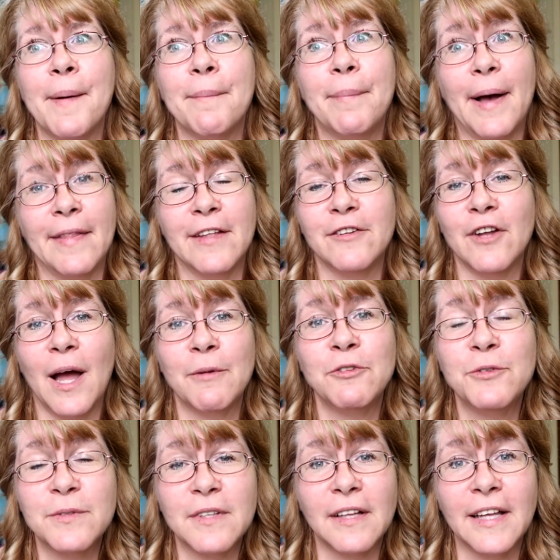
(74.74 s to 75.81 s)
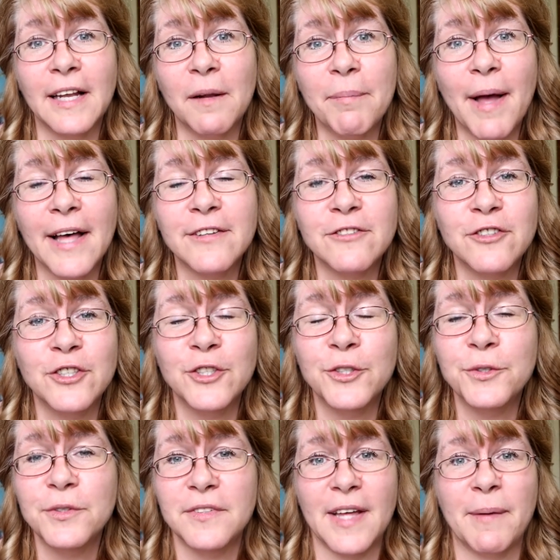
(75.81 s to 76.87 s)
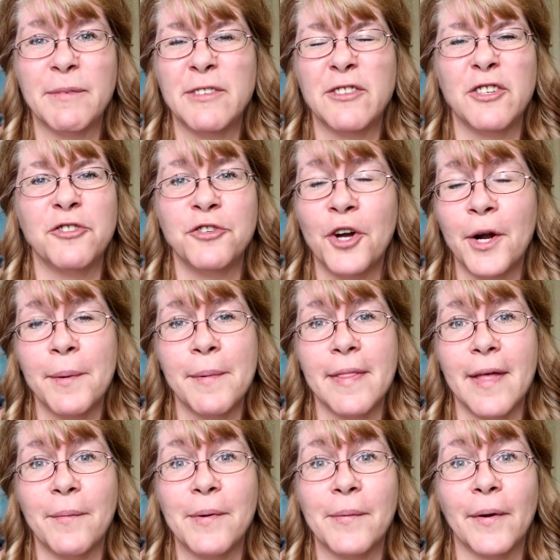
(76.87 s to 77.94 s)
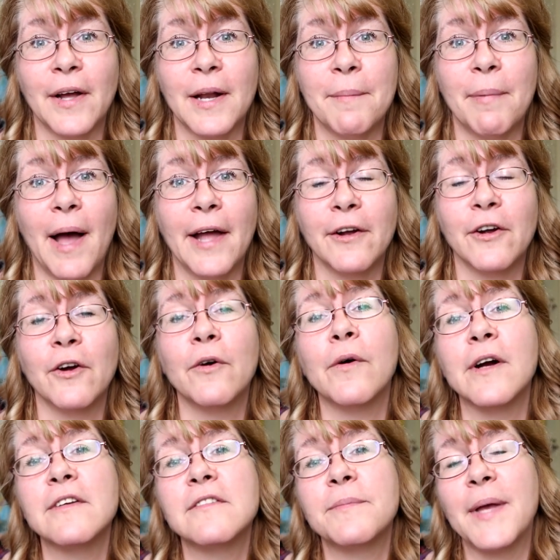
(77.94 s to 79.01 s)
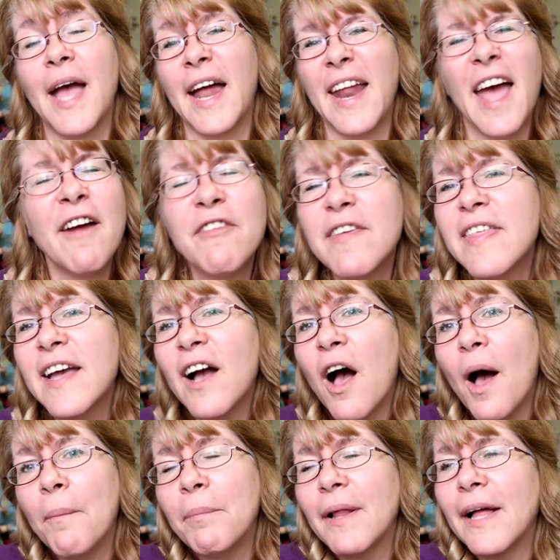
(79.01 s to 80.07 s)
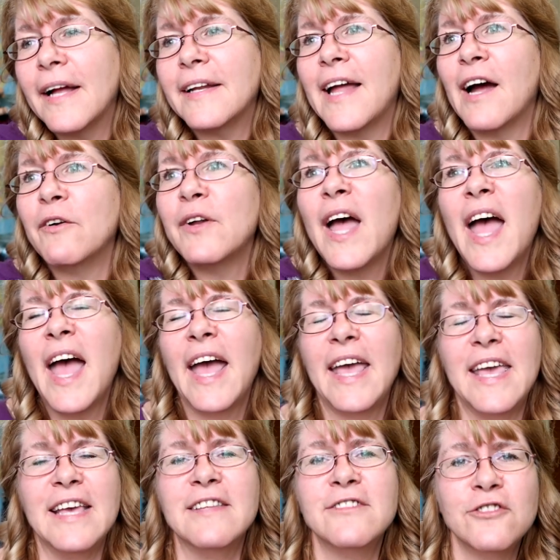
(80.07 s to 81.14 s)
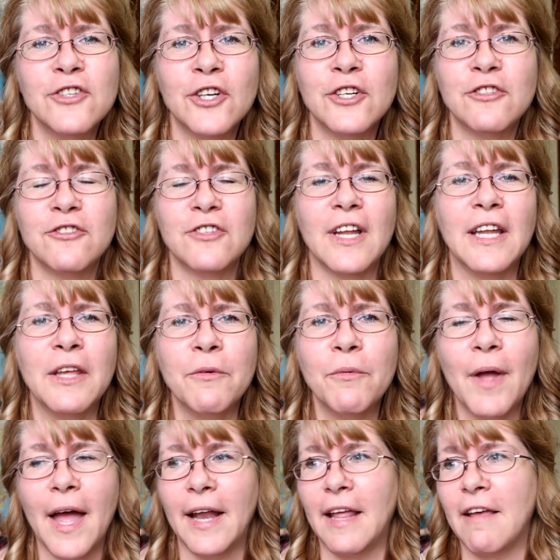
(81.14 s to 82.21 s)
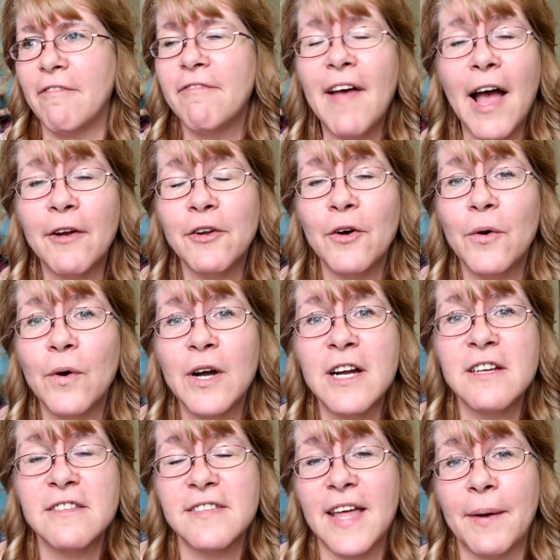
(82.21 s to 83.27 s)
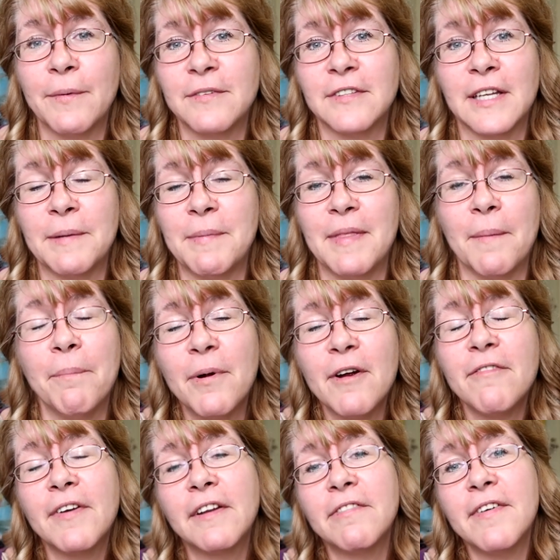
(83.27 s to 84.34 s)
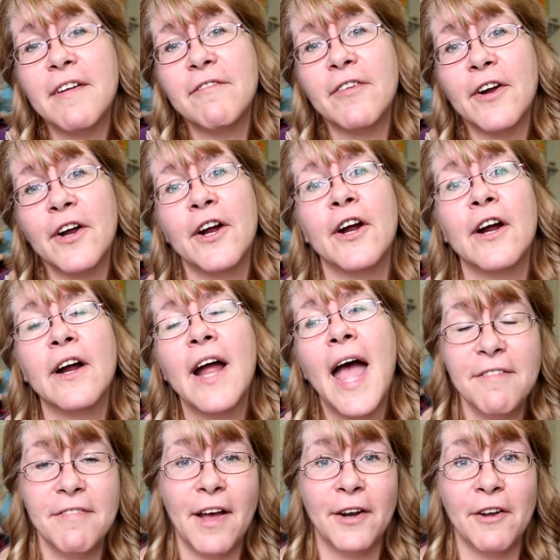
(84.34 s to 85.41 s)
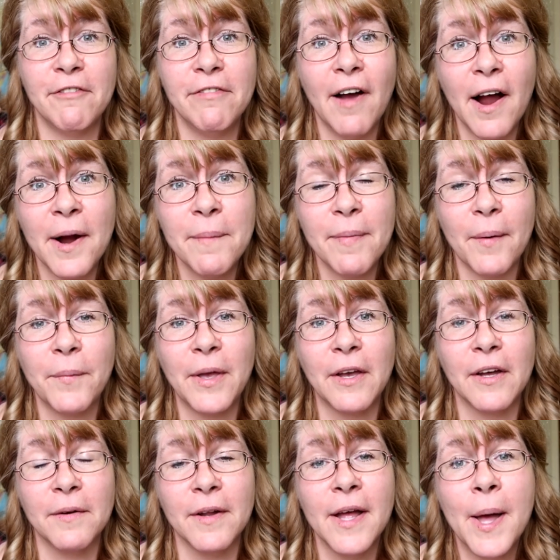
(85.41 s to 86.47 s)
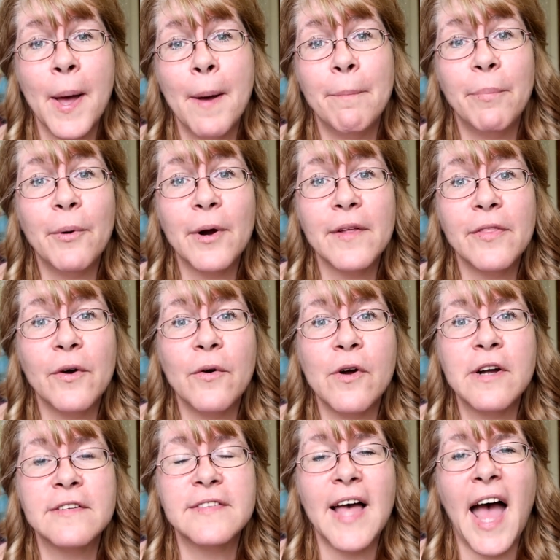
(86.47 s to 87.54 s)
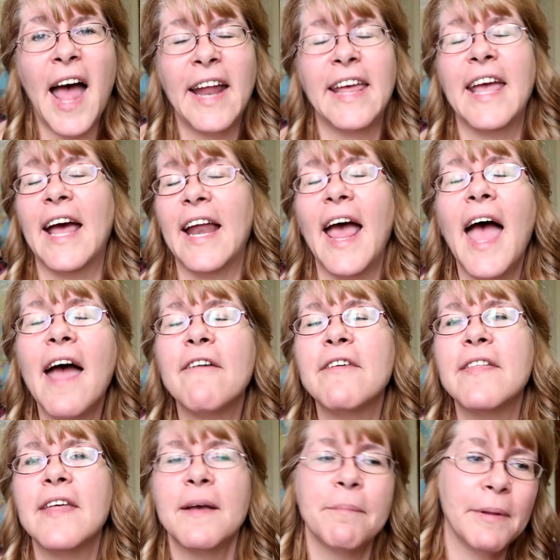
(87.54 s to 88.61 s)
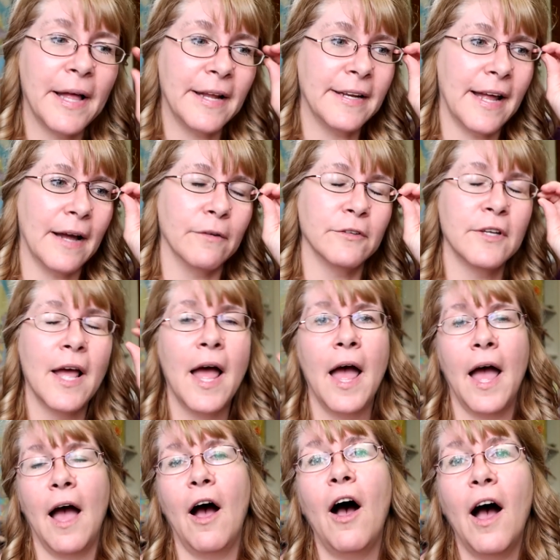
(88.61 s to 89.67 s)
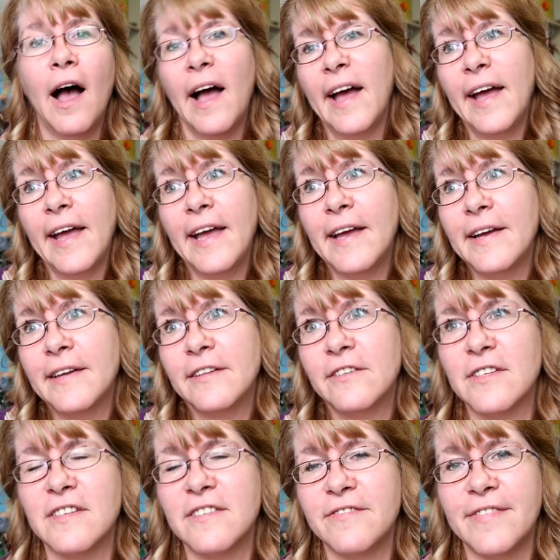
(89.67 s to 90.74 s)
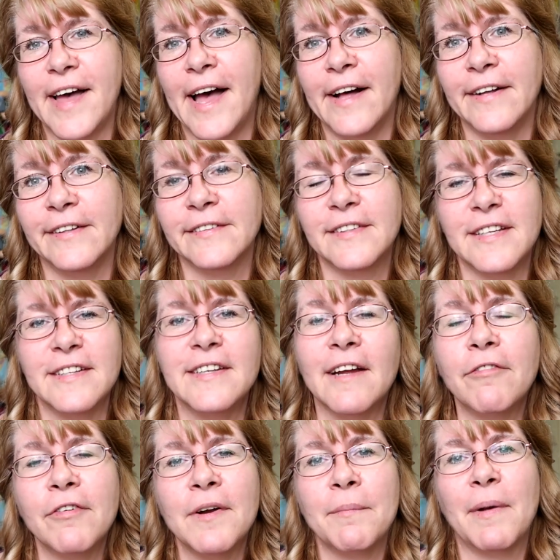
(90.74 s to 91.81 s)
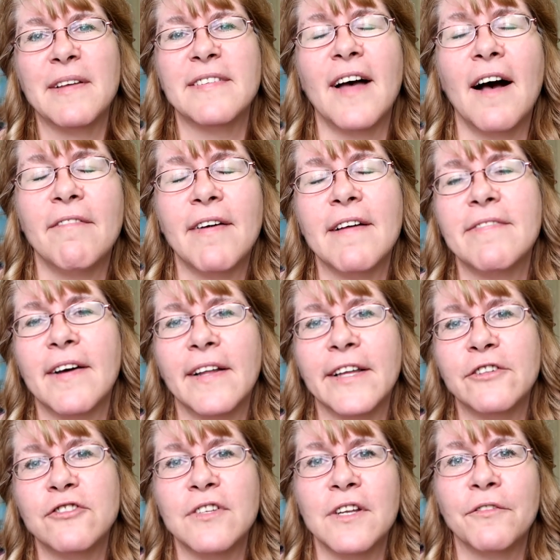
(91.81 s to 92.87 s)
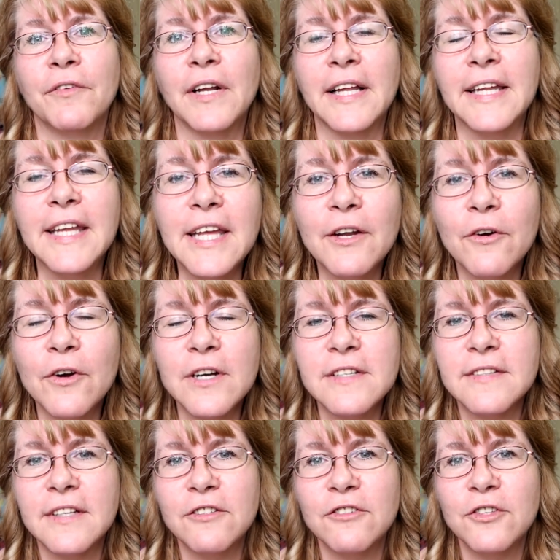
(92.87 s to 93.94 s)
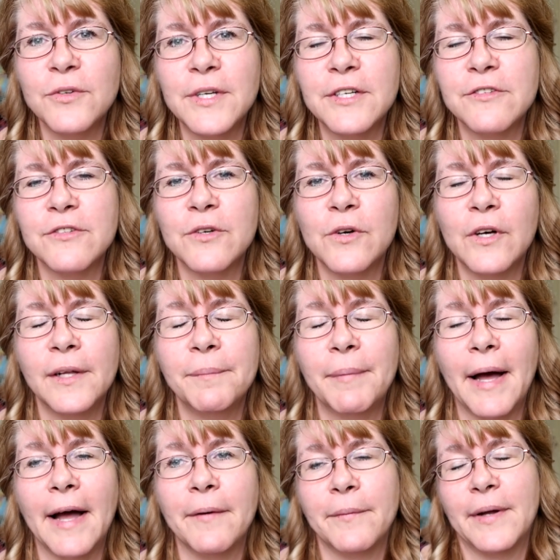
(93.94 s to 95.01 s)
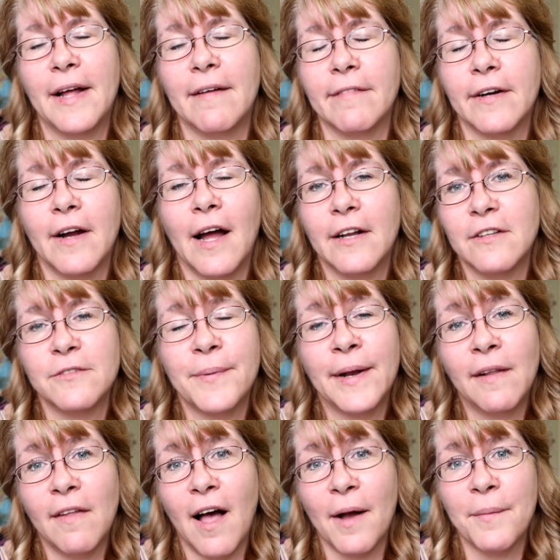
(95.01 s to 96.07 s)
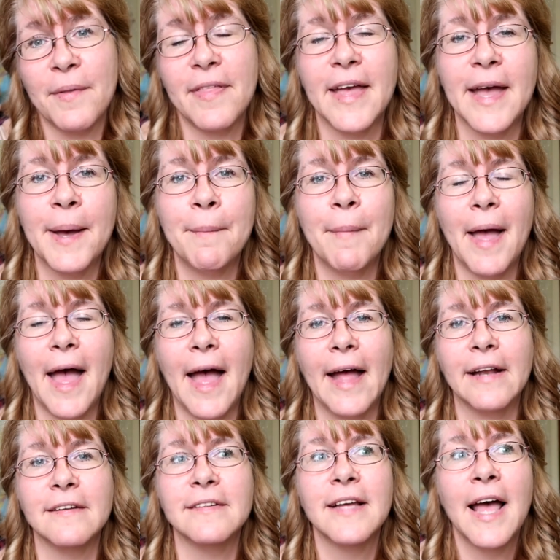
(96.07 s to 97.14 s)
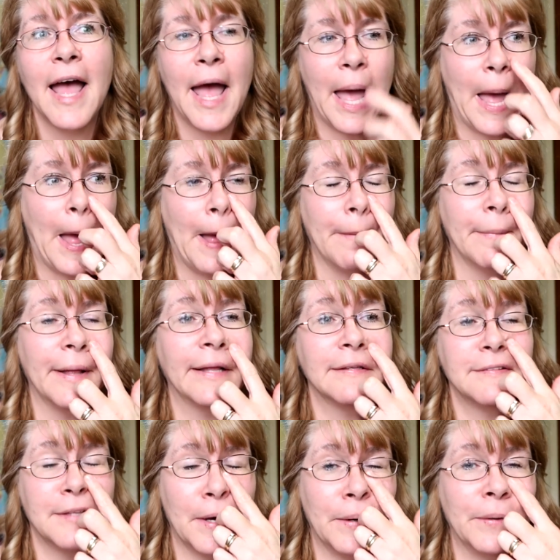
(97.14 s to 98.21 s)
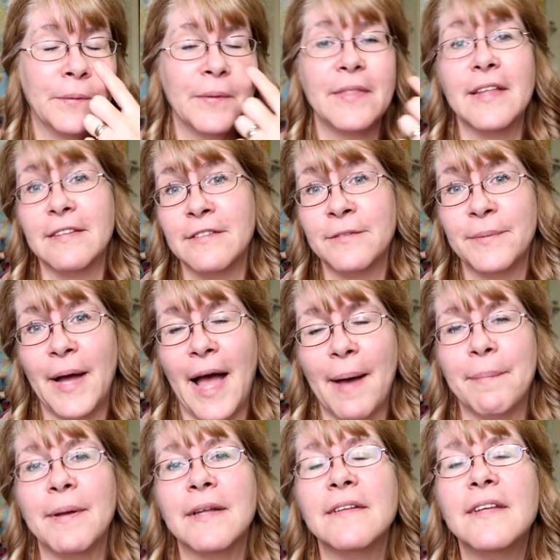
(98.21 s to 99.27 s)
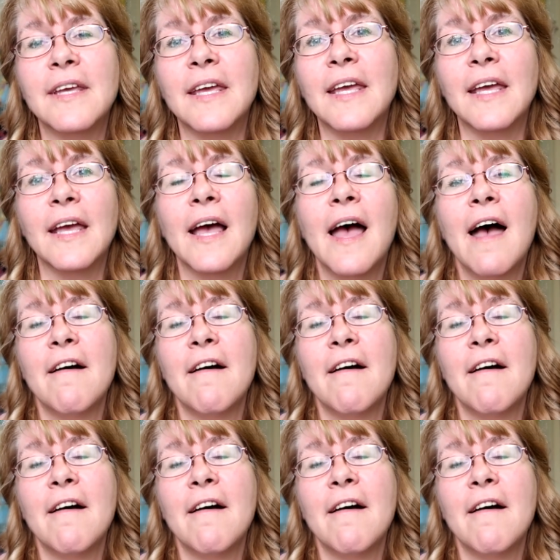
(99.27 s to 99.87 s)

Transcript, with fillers: Um, by the time she was a little past two, Sam was determined that we were gonna buy her a horse. We had everything all planned out. He searched and he, and he found a horse that was gonna be the perfect fit for her. He found a farm that we could board the horse at. He had everything planned out. I just felt indifferent myself. I felt like she didn't really need a horse at two years old, but whatever. I just went along with him and um, so this is what happened. He